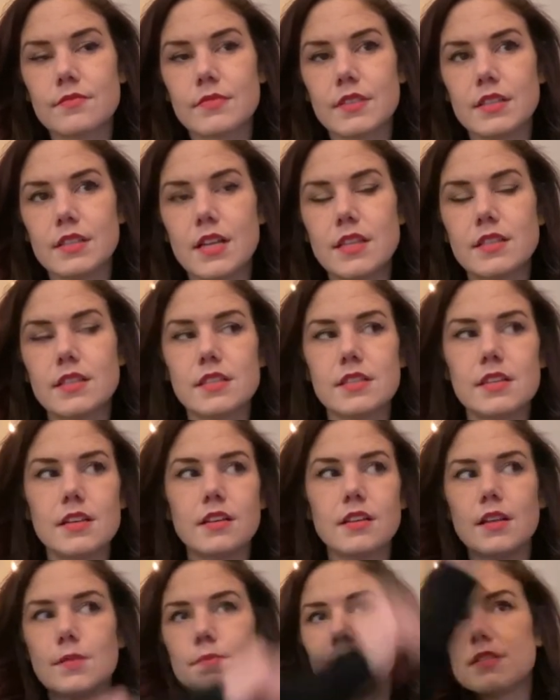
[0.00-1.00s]
Let this
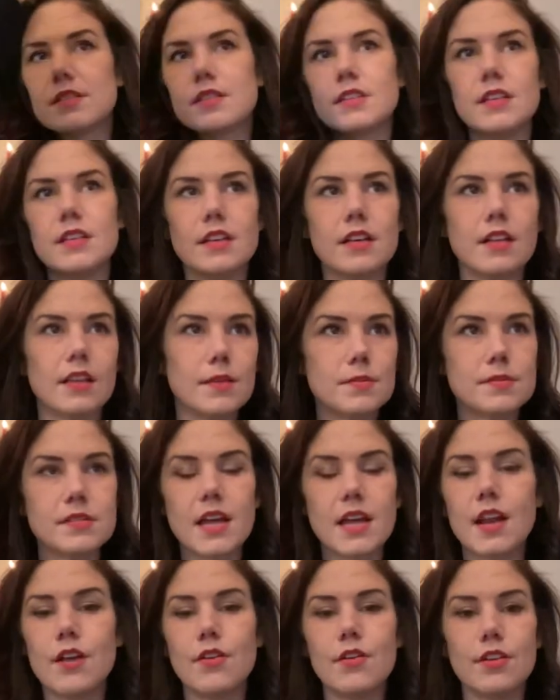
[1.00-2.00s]
eclipse
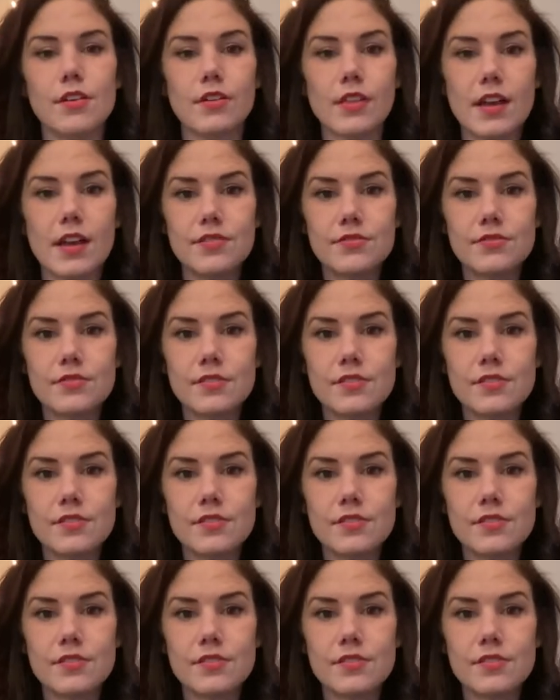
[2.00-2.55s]
that out of your life.